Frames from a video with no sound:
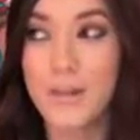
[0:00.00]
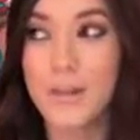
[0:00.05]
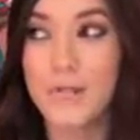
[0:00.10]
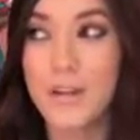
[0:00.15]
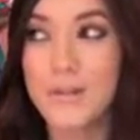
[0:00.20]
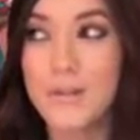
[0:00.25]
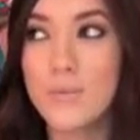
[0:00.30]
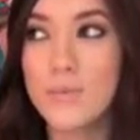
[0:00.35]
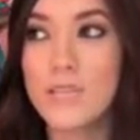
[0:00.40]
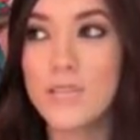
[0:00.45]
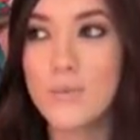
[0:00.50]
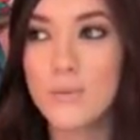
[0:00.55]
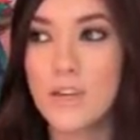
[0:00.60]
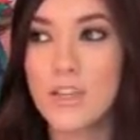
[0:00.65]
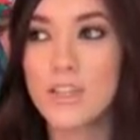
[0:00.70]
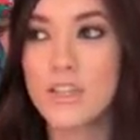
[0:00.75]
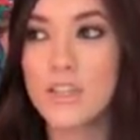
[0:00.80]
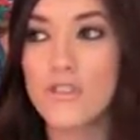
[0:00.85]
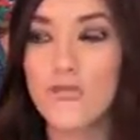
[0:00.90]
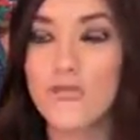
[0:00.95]
And the reason we
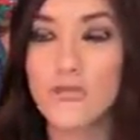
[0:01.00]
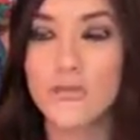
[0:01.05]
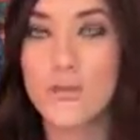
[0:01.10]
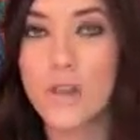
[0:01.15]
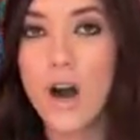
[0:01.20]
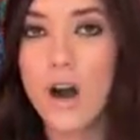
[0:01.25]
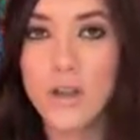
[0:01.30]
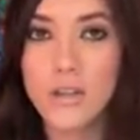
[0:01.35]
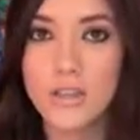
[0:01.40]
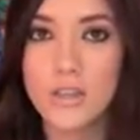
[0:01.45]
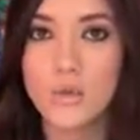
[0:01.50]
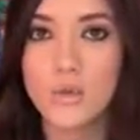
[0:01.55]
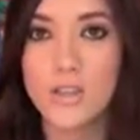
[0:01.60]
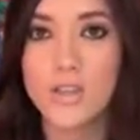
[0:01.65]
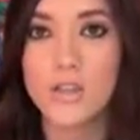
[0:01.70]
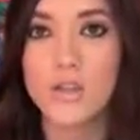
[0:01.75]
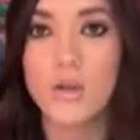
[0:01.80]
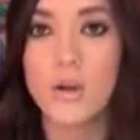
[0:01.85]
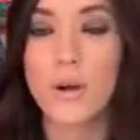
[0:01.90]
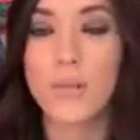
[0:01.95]
switched, long
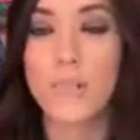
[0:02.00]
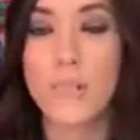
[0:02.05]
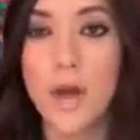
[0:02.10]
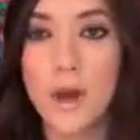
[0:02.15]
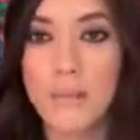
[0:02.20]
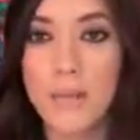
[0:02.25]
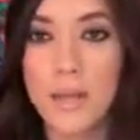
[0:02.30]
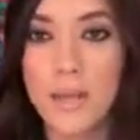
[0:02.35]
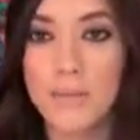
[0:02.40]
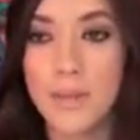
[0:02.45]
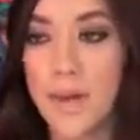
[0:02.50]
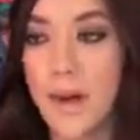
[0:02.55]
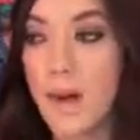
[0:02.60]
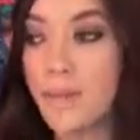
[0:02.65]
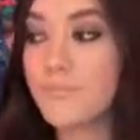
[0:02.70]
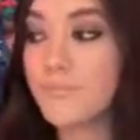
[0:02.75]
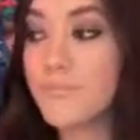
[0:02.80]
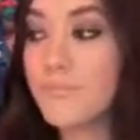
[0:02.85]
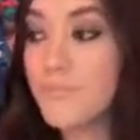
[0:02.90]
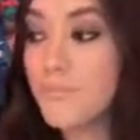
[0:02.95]
story short, blah, blah,
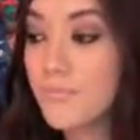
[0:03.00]
blah,